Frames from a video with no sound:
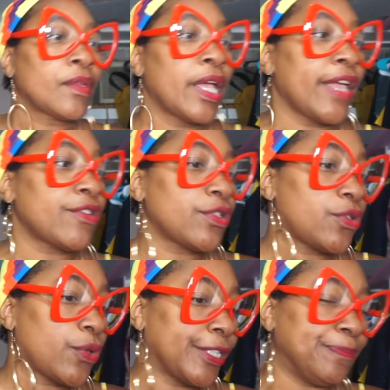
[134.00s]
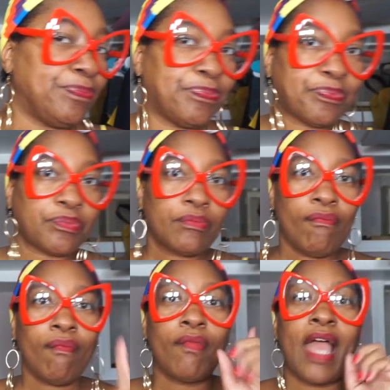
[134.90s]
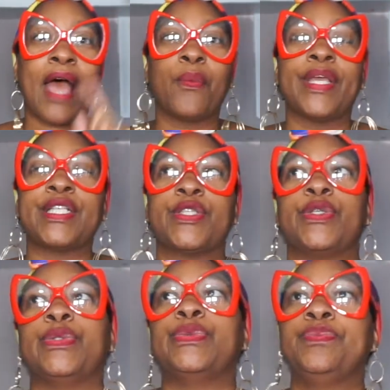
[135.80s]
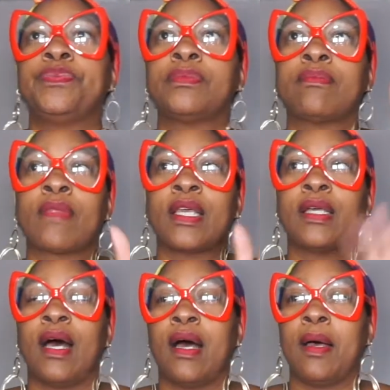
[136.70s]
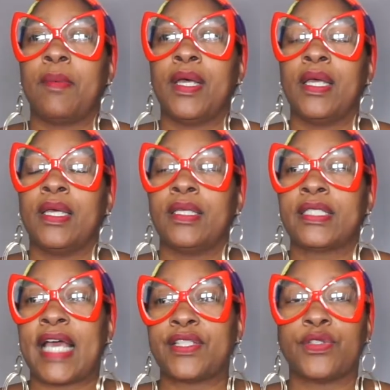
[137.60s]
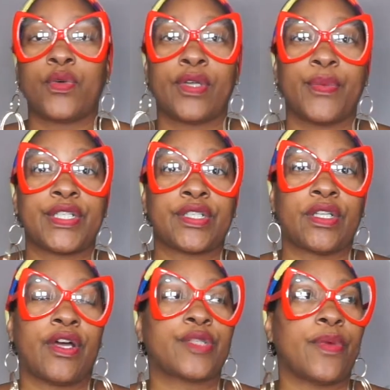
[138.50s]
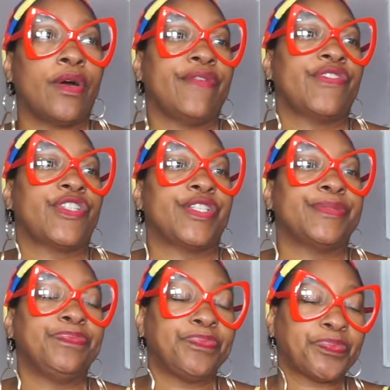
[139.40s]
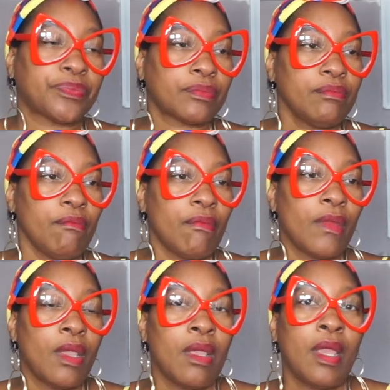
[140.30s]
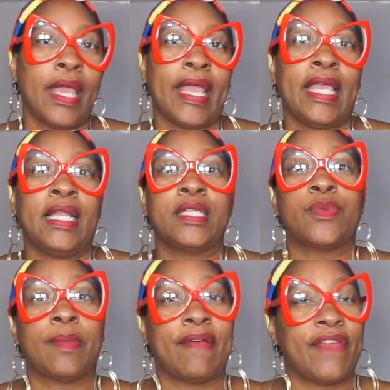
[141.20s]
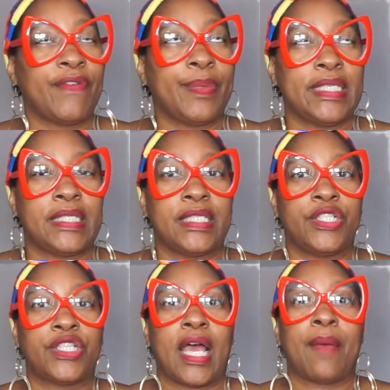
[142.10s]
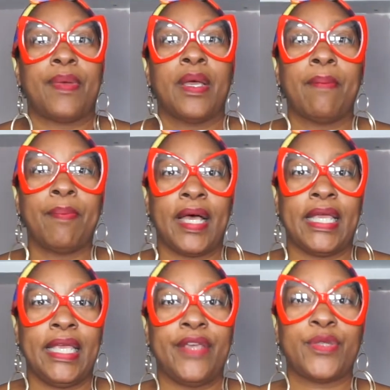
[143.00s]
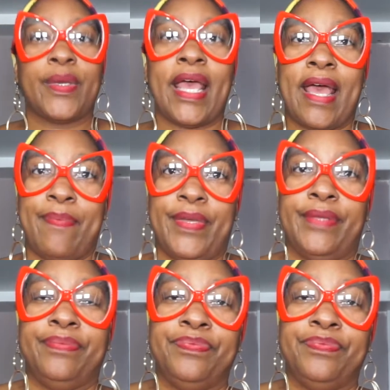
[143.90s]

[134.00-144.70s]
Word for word: Here is a story. I went to um, Tyson's Corner, which is a large mall in Virginia, and it is one of my favorite places to shop. But here's what happened.